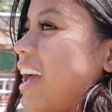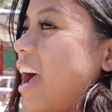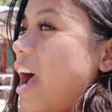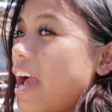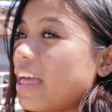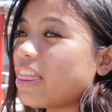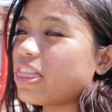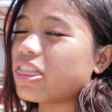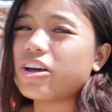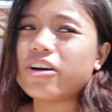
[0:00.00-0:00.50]

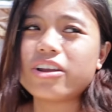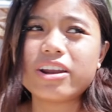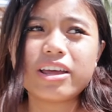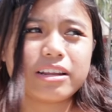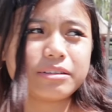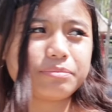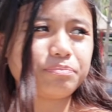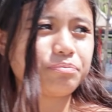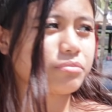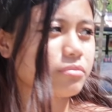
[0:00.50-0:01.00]
I thought
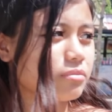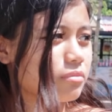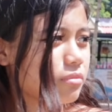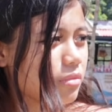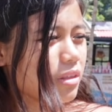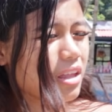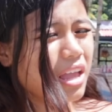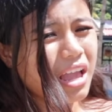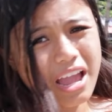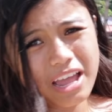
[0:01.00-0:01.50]
that
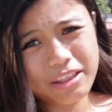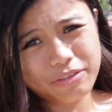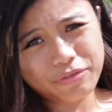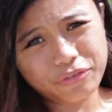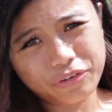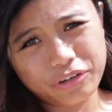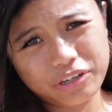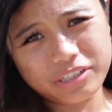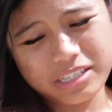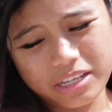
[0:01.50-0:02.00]
at
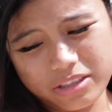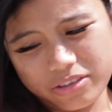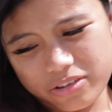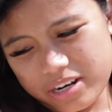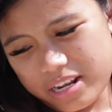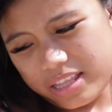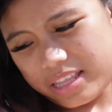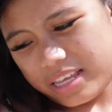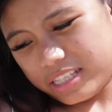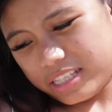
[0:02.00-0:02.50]
first I thought that